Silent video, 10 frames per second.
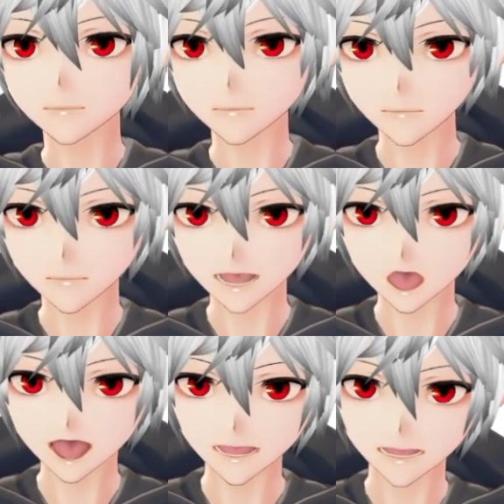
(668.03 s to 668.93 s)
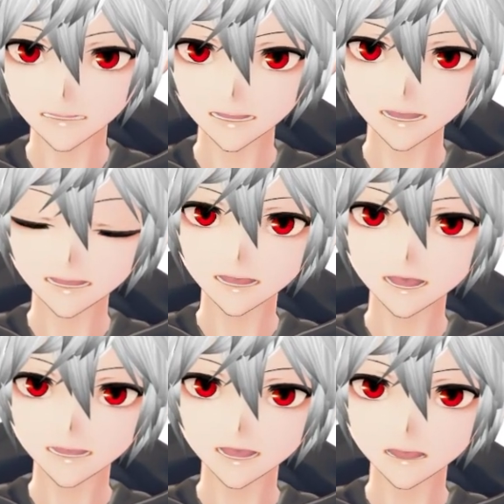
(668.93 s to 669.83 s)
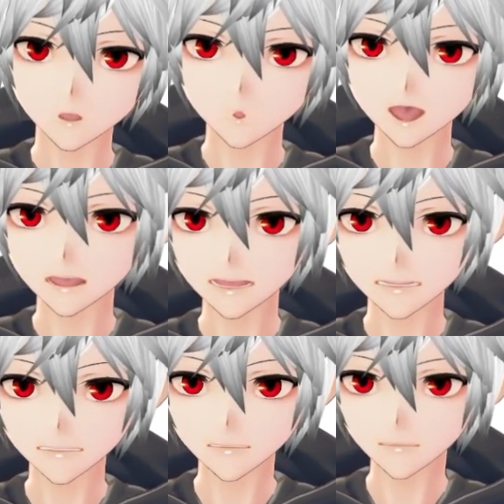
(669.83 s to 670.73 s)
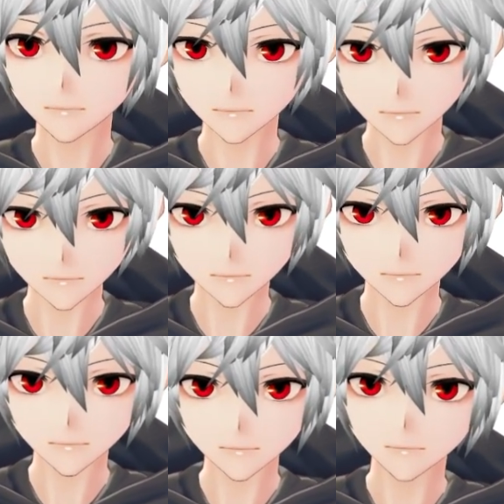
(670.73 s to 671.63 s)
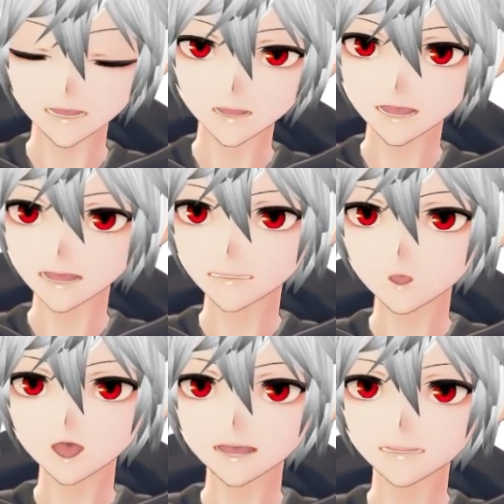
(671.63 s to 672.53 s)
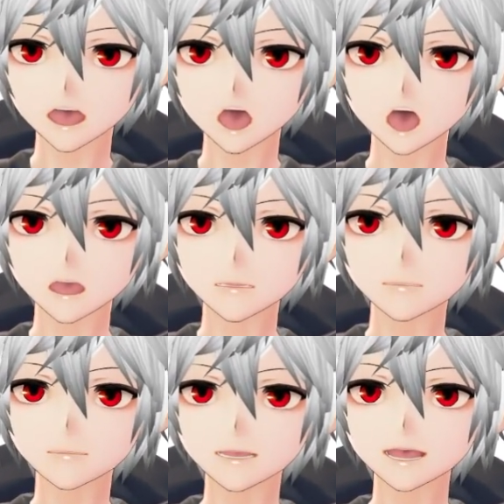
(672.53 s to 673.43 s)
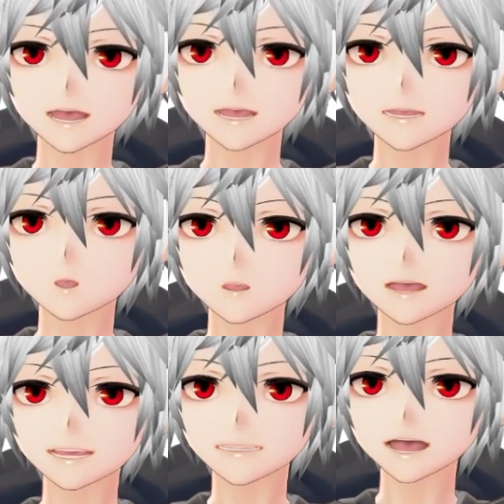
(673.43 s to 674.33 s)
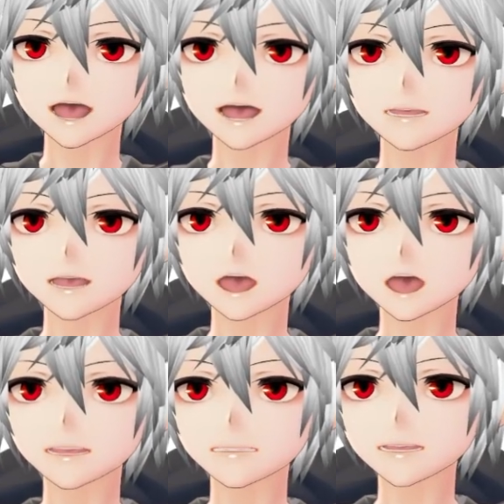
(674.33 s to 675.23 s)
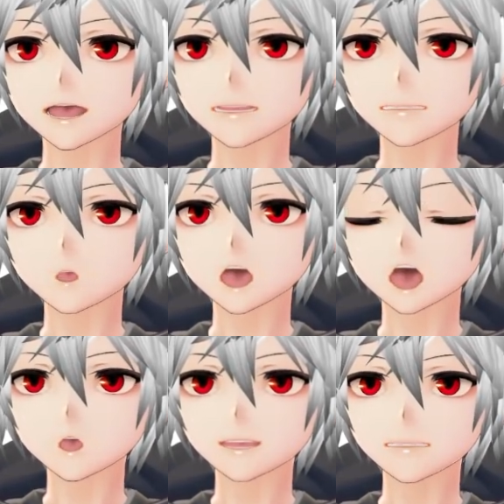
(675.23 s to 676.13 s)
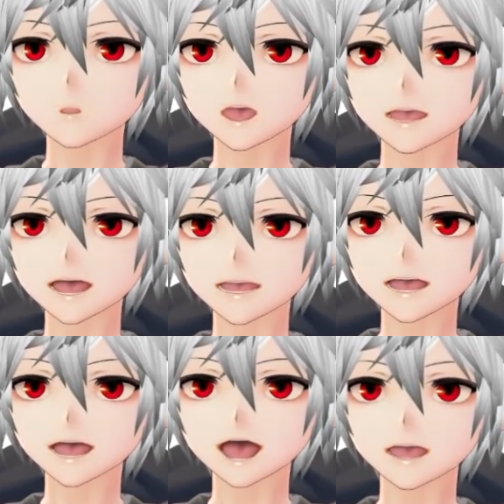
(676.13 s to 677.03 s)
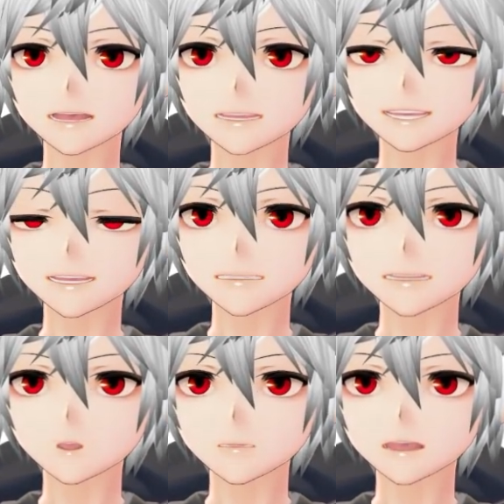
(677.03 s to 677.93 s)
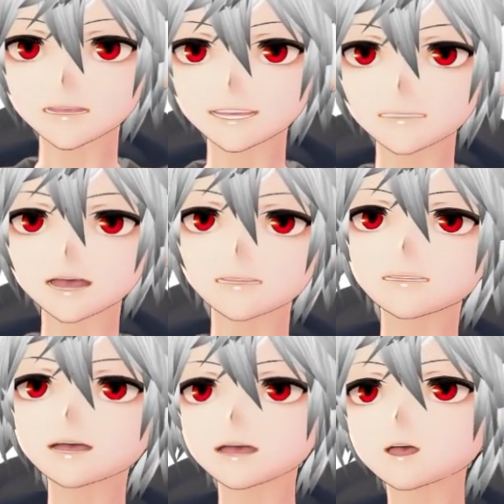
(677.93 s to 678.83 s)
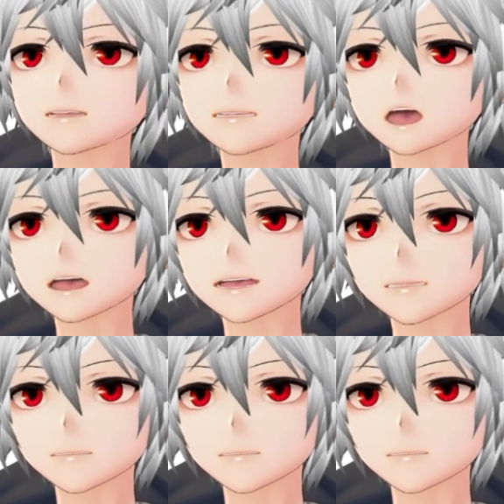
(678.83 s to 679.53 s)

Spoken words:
So adjusted daily rewards, daily quest rewards. So we will change the complete mission task of all quest completion rewards have been changed to class experience points.